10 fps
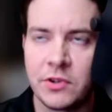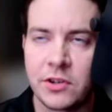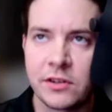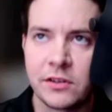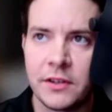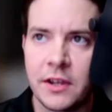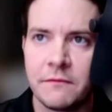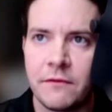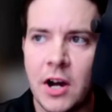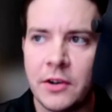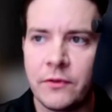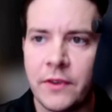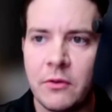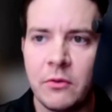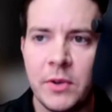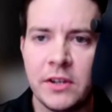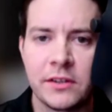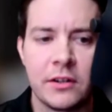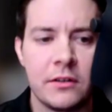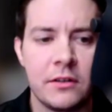which is not yet final, there will be
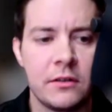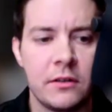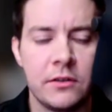certain